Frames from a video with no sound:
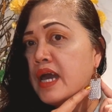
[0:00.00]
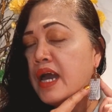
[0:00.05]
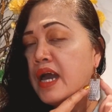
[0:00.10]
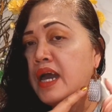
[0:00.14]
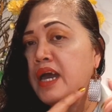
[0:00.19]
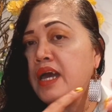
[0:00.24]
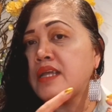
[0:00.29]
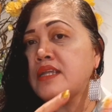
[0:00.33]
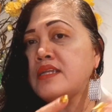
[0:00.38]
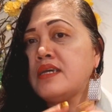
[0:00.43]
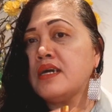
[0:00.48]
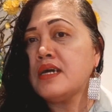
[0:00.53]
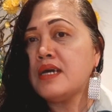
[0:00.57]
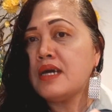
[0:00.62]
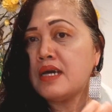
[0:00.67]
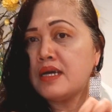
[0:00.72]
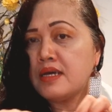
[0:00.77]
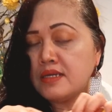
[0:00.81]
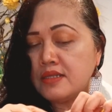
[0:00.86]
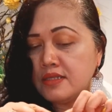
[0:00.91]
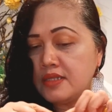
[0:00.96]
and
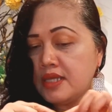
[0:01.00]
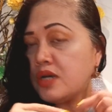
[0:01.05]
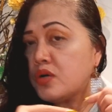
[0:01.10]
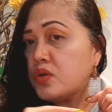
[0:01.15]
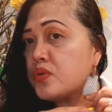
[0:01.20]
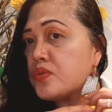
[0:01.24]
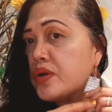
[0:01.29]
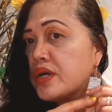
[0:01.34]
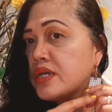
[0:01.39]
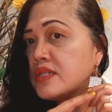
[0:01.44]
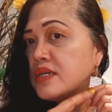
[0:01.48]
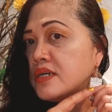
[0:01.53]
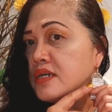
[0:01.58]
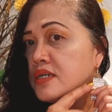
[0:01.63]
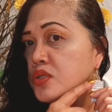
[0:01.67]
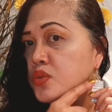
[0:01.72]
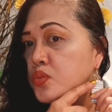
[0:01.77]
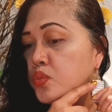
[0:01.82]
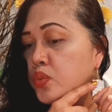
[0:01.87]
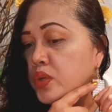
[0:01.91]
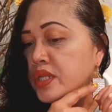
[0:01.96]
decorate it
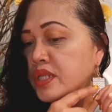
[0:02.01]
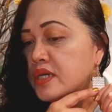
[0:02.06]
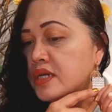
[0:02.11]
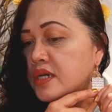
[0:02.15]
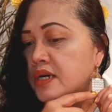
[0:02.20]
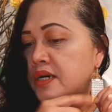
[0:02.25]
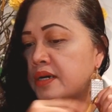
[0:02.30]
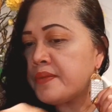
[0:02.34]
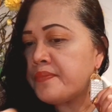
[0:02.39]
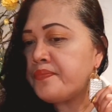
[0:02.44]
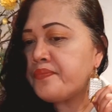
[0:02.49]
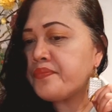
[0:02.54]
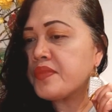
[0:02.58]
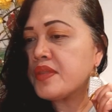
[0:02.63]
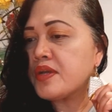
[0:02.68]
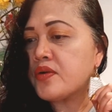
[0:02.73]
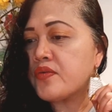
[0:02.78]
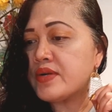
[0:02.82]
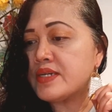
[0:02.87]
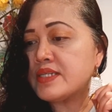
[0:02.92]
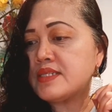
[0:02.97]
with the
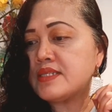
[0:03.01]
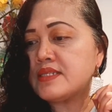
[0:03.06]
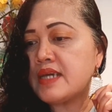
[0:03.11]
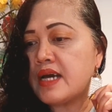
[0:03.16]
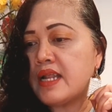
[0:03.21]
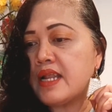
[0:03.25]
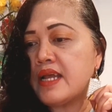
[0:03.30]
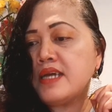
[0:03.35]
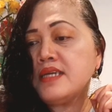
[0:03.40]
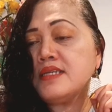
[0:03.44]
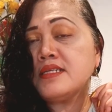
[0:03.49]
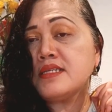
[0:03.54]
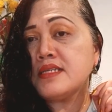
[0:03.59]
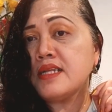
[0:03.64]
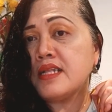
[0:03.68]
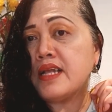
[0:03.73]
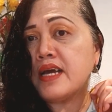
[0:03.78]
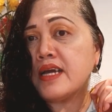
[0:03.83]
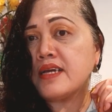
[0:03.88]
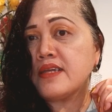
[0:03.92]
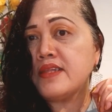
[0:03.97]
crystallize
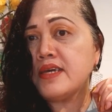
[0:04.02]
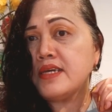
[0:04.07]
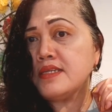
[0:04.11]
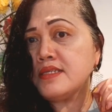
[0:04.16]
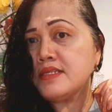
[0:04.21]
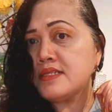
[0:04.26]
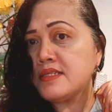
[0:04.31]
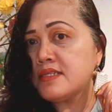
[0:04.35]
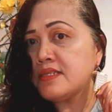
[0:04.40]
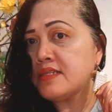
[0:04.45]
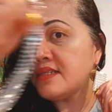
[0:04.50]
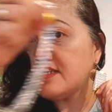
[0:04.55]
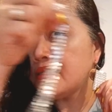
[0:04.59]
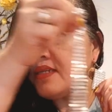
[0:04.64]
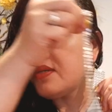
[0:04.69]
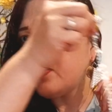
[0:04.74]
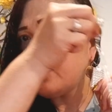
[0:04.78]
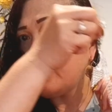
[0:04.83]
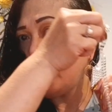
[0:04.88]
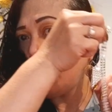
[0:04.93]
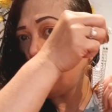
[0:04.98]
like this
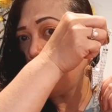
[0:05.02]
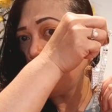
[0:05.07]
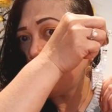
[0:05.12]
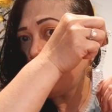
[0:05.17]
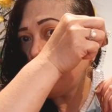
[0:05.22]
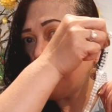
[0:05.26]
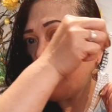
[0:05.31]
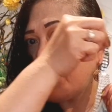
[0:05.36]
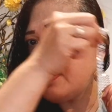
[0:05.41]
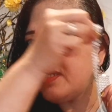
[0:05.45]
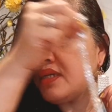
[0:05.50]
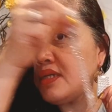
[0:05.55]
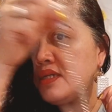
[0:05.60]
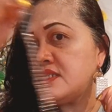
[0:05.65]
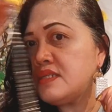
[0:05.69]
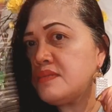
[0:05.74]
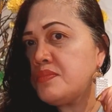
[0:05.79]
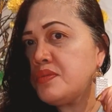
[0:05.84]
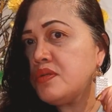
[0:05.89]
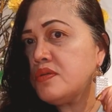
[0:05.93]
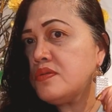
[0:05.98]
with the use of
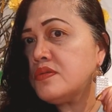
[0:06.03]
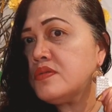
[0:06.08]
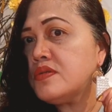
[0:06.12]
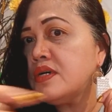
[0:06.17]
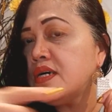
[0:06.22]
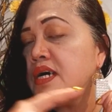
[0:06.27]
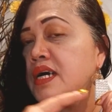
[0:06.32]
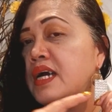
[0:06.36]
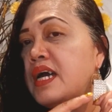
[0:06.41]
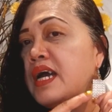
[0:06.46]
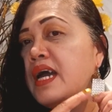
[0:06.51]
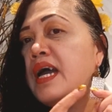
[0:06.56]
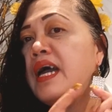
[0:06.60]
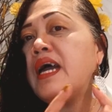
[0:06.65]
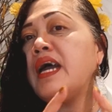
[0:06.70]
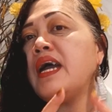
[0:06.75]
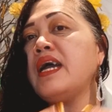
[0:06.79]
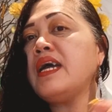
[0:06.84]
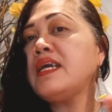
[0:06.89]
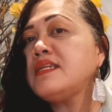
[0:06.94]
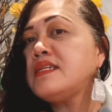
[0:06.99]
adhesive glue,
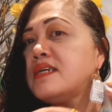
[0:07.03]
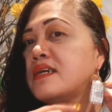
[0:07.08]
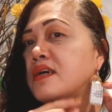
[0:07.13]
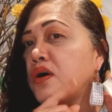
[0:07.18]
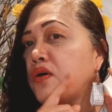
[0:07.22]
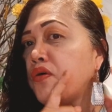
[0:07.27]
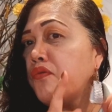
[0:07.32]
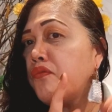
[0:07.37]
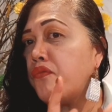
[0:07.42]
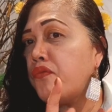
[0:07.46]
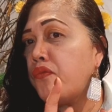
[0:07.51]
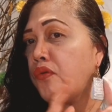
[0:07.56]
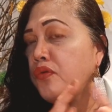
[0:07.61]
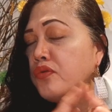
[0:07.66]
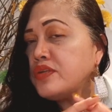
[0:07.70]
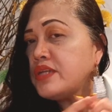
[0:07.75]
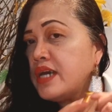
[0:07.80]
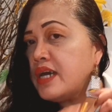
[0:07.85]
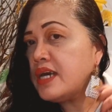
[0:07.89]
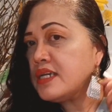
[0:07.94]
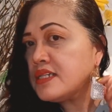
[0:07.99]
and fold
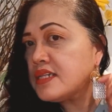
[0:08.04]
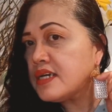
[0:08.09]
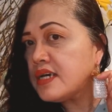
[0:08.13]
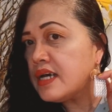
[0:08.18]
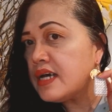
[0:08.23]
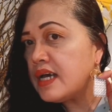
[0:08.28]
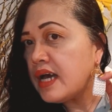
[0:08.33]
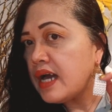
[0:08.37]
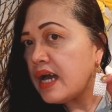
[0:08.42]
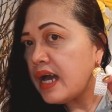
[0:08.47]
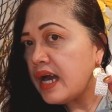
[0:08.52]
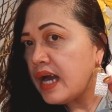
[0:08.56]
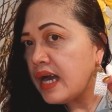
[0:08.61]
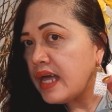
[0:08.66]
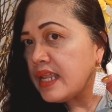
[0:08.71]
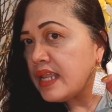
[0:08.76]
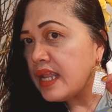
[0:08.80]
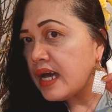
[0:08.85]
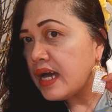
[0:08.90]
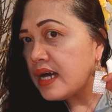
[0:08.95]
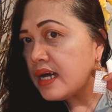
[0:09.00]
it
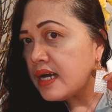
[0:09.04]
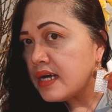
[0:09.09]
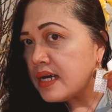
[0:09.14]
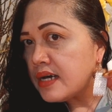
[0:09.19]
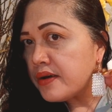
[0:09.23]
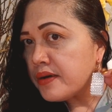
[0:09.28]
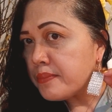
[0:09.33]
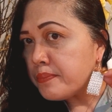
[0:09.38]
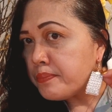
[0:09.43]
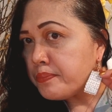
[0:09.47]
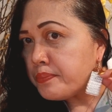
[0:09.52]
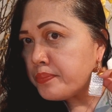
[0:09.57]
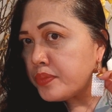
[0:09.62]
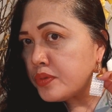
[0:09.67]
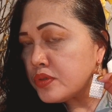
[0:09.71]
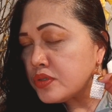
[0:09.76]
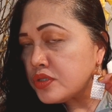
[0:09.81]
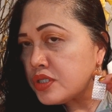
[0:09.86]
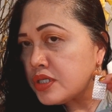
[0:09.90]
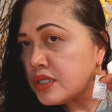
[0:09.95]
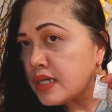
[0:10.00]
and
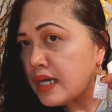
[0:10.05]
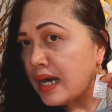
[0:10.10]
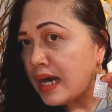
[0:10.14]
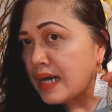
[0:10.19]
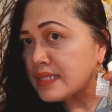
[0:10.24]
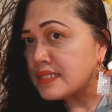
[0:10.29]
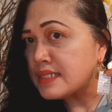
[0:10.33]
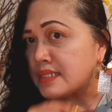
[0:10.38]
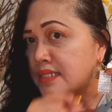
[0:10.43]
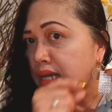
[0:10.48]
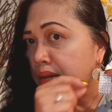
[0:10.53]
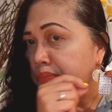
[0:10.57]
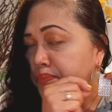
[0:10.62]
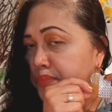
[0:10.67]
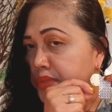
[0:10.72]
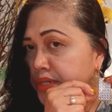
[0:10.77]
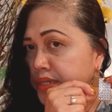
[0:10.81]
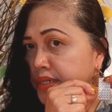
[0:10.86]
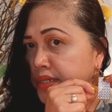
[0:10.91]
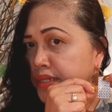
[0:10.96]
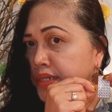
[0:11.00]
put a
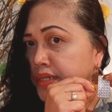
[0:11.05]
stopper,